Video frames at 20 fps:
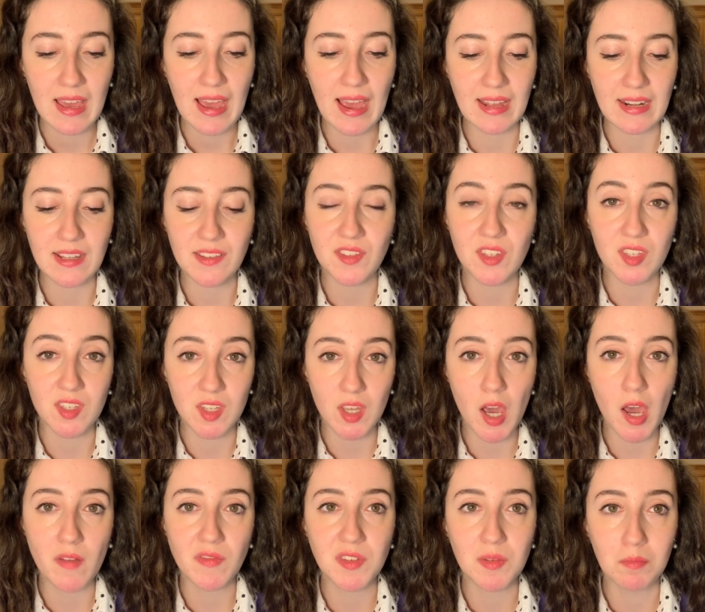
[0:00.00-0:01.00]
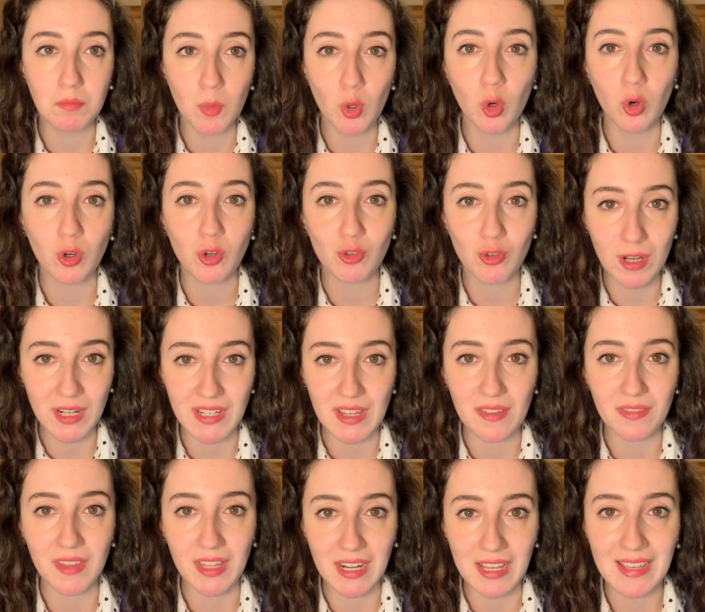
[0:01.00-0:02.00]
and it deserves more
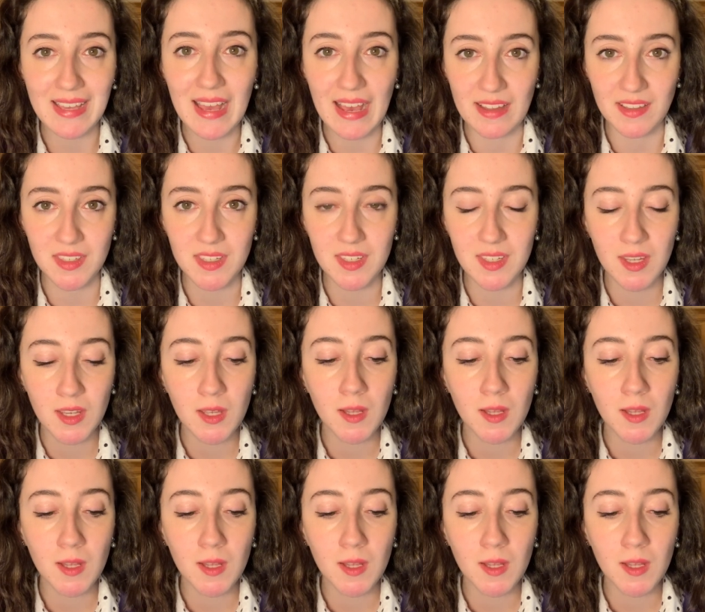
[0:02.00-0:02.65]
credit than it gets.